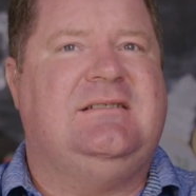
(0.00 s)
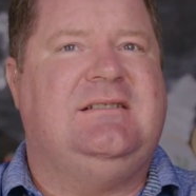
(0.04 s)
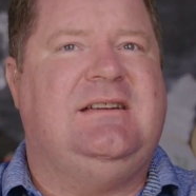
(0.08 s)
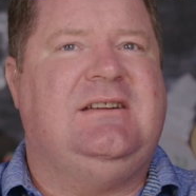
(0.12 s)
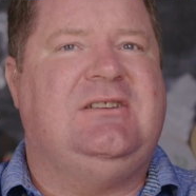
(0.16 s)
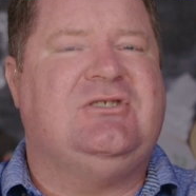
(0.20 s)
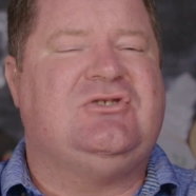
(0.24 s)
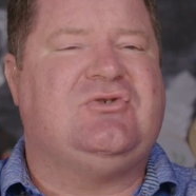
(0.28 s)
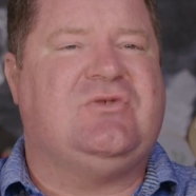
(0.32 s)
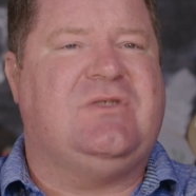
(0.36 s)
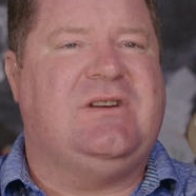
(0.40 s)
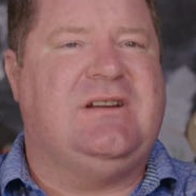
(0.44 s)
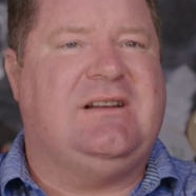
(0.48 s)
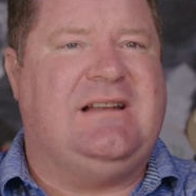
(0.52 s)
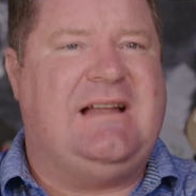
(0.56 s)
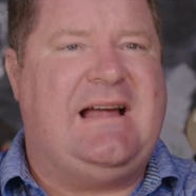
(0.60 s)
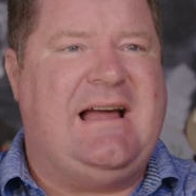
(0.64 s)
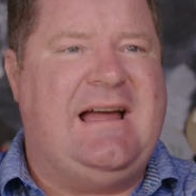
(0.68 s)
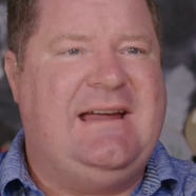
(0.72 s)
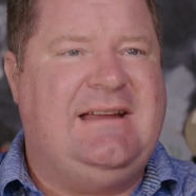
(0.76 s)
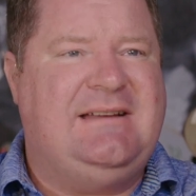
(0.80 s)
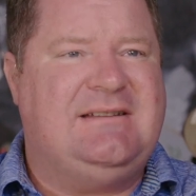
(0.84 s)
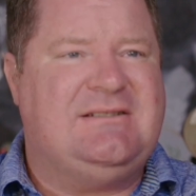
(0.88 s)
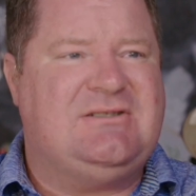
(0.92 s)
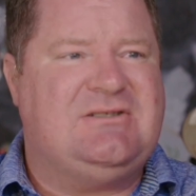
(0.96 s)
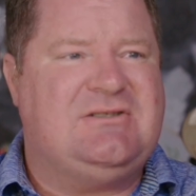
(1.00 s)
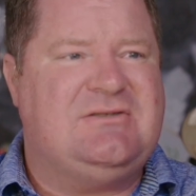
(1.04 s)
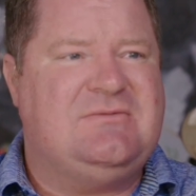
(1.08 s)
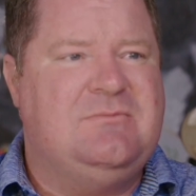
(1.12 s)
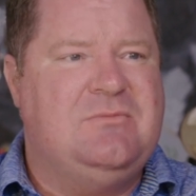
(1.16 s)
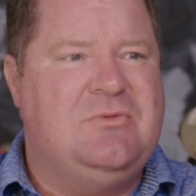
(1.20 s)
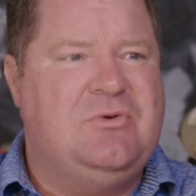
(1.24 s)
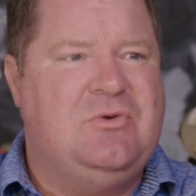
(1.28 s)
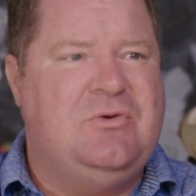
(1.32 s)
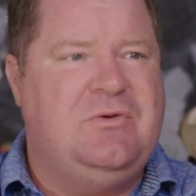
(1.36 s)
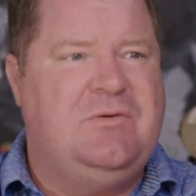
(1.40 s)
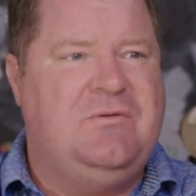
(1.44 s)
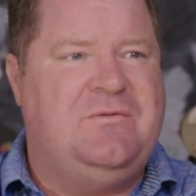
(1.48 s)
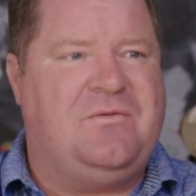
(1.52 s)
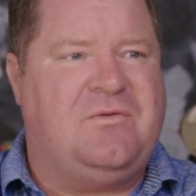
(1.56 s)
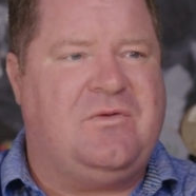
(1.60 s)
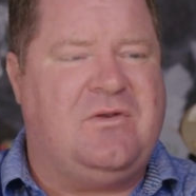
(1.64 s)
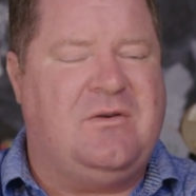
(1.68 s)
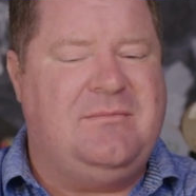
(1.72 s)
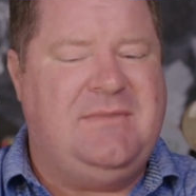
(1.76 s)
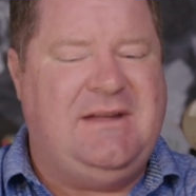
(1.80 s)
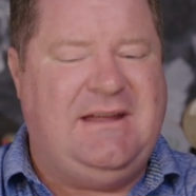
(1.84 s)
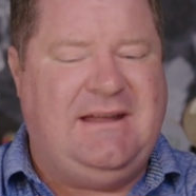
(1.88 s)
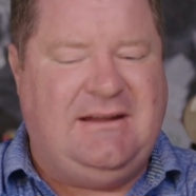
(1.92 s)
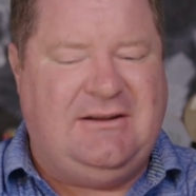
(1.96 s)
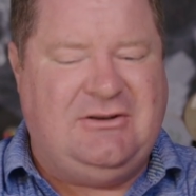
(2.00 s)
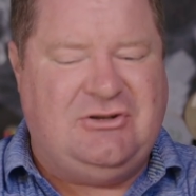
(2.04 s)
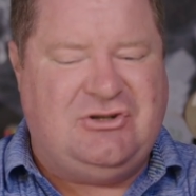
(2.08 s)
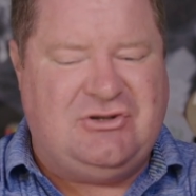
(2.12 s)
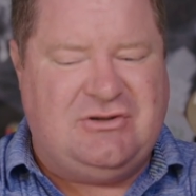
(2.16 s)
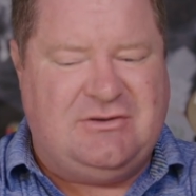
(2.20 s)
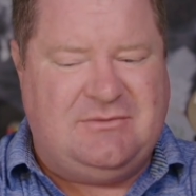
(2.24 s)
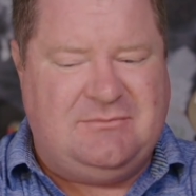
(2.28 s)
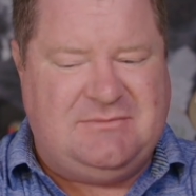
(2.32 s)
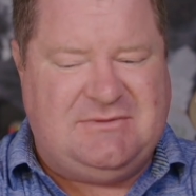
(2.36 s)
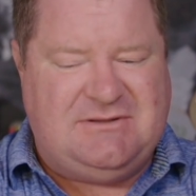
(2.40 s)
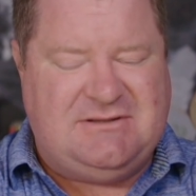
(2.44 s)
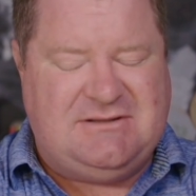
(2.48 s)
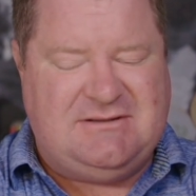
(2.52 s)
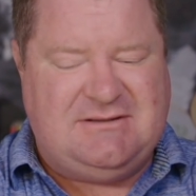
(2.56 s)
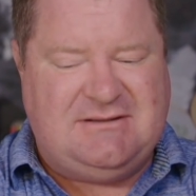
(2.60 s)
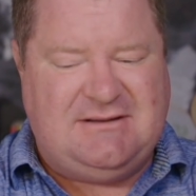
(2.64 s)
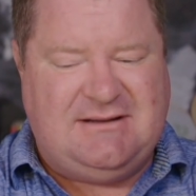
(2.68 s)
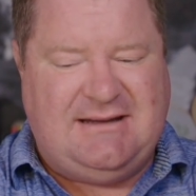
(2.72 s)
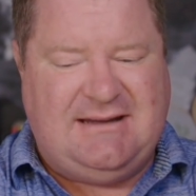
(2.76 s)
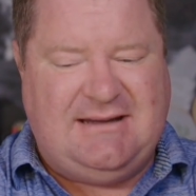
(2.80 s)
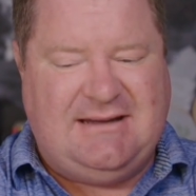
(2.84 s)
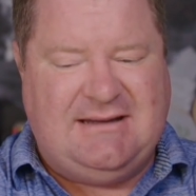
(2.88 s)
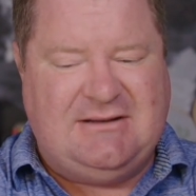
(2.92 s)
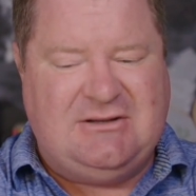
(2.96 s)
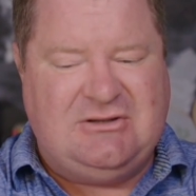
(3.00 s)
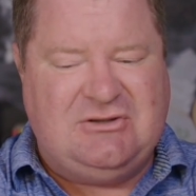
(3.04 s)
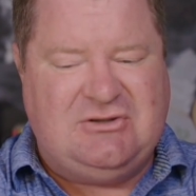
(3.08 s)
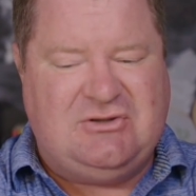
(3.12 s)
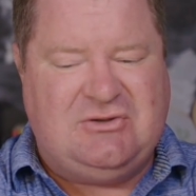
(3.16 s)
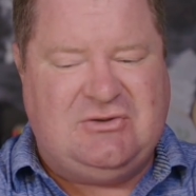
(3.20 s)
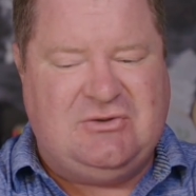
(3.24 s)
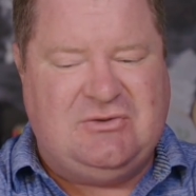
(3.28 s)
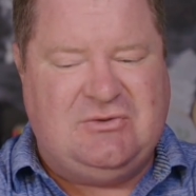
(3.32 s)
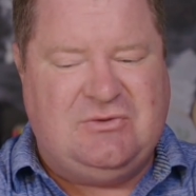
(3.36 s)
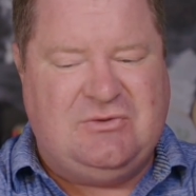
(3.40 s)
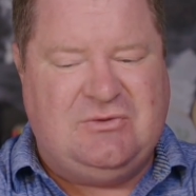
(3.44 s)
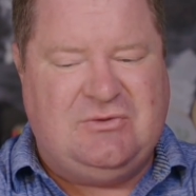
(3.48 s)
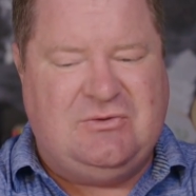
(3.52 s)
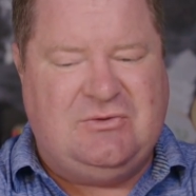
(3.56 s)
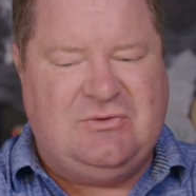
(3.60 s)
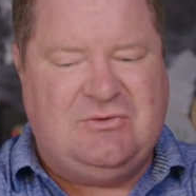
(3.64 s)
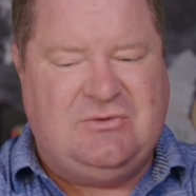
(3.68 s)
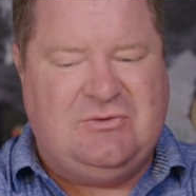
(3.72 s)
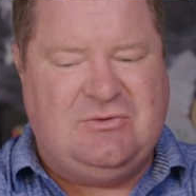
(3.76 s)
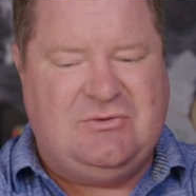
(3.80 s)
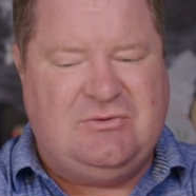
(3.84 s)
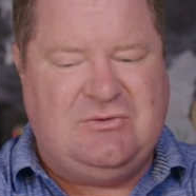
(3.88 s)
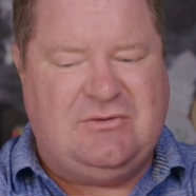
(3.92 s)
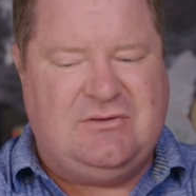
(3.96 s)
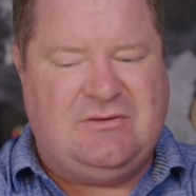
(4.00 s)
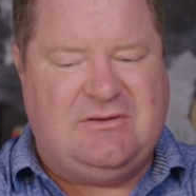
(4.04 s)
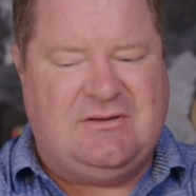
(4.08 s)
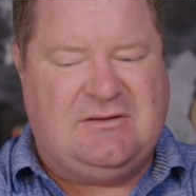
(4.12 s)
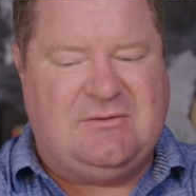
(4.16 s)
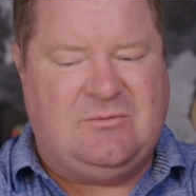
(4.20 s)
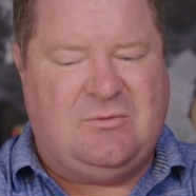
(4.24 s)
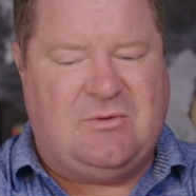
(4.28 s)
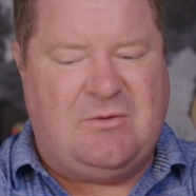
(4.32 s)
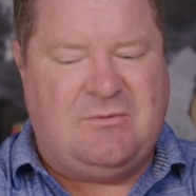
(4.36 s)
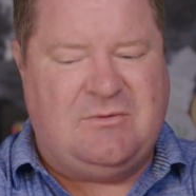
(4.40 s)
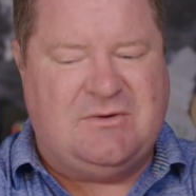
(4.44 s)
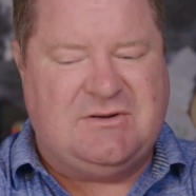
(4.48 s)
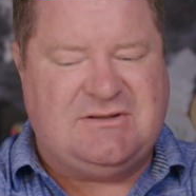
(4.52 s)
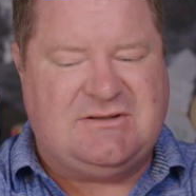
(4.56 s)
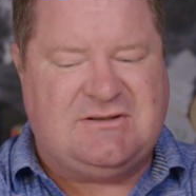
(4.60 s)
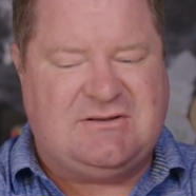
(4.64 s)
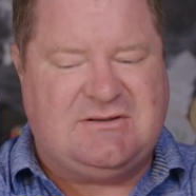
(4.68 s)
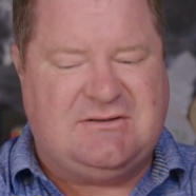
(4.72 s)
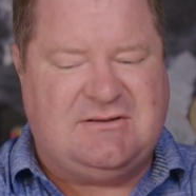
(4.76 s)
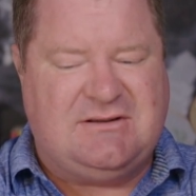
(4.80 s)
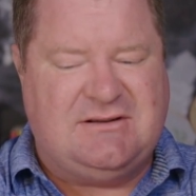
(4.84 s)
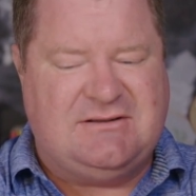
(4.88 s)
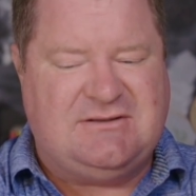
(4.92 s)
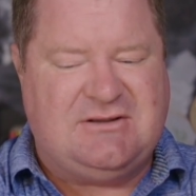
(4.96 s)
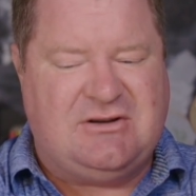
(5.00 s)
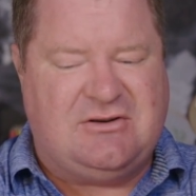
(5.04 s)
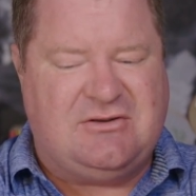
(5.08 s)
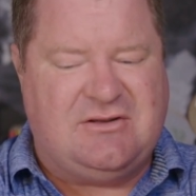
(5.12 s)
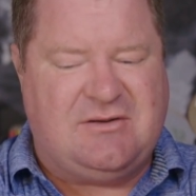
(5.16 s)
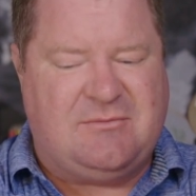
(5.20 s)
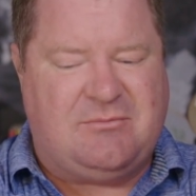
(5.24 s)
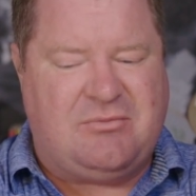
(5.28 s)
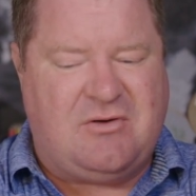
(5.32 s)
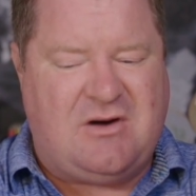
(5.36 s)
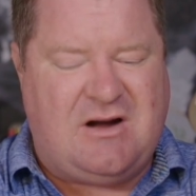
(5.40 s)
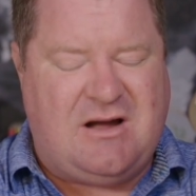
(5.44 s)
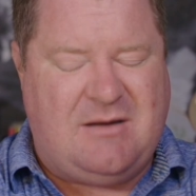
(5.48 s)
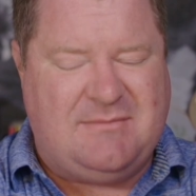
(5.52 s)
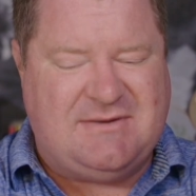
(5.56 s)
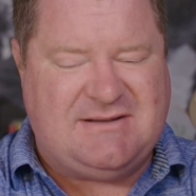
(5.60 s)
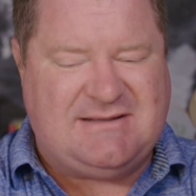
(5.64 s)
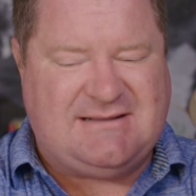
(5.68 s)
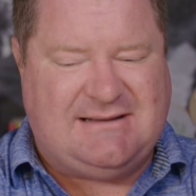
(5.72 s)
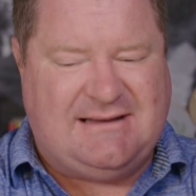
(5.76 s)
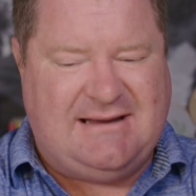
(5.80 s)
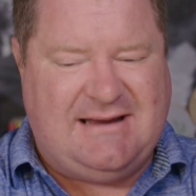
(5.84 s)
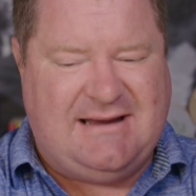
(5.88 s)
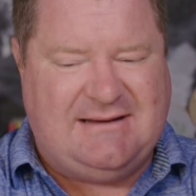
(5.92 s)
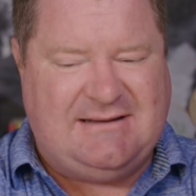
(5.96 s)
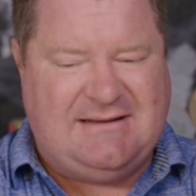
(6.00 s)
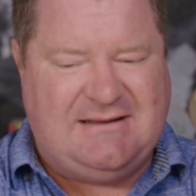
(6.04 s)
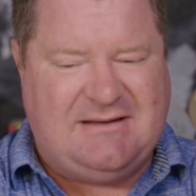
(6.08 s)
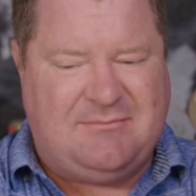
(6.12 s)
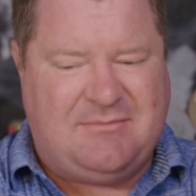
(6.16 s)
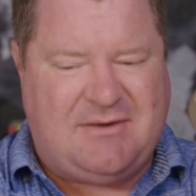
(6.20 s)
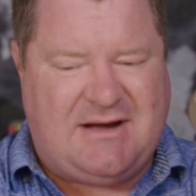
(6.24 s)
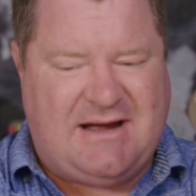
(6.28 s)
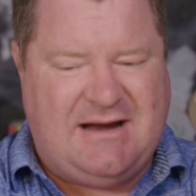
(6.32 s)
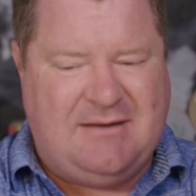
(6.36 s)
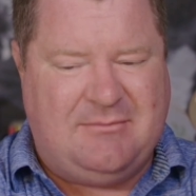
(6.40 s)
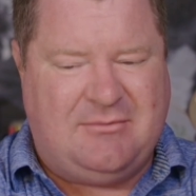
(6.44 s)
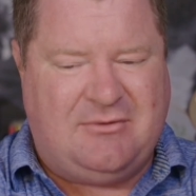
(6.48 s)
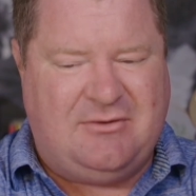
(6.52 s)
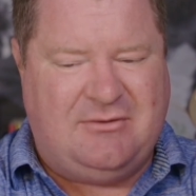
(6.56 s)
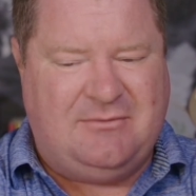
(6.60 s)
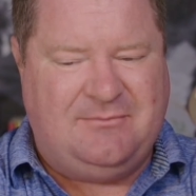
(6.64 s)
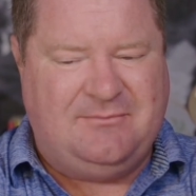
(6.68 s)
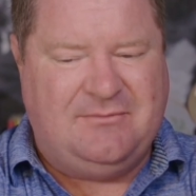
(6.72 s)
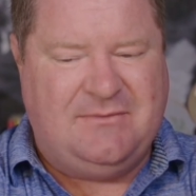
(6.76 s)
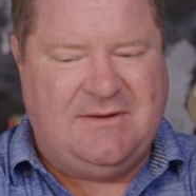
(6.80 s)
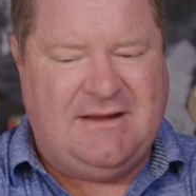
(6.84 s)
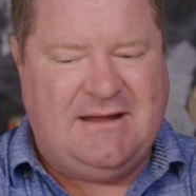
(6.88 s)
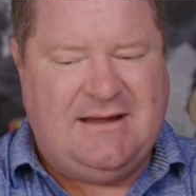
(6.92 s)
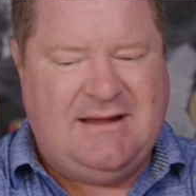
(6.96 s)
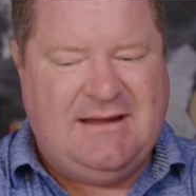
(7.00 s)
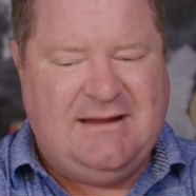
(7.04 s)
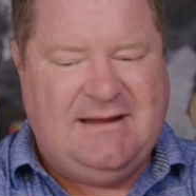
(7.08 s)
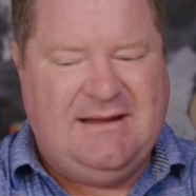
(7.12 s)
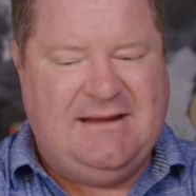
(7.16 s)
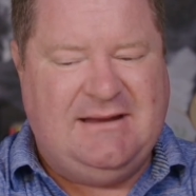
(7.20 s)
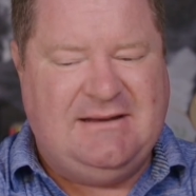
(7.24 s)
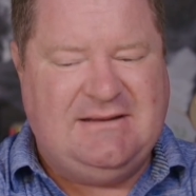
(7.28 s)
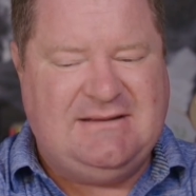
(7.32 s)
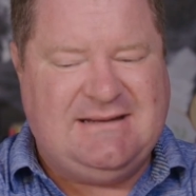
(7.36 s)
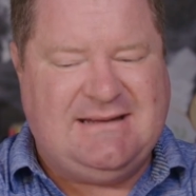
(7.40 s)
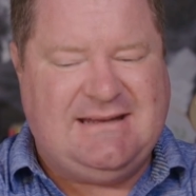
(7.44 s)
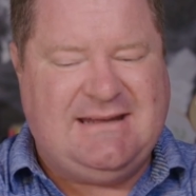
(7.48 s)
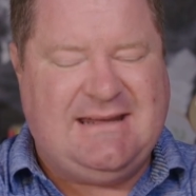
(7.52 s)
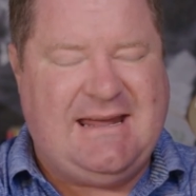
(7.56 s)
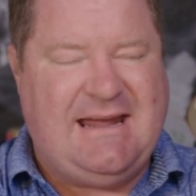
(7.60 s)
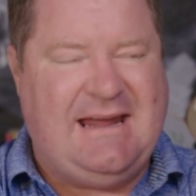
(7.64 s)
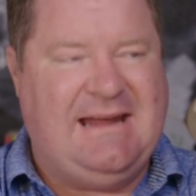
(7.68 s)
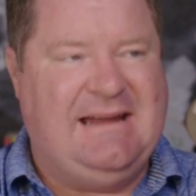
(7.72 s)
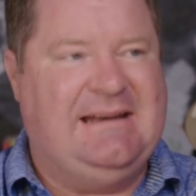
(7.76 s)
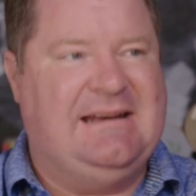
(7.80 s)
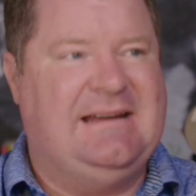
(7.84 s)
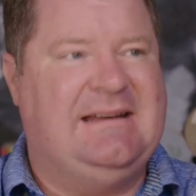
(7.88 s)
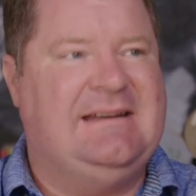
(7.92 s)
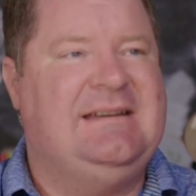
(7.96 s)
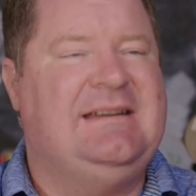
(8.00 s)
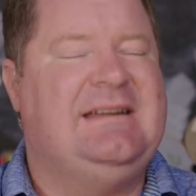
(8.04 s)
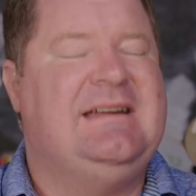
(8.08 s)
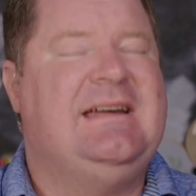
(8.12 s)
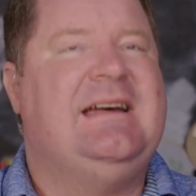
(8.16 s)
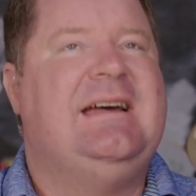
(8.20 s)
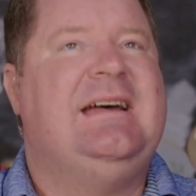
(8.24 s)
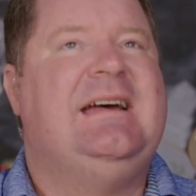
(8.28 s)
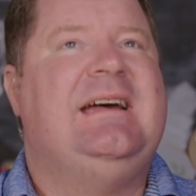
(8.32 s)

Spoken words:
Israelites moved from Egypt into what was considered the promised land in the Bible, into Canaan.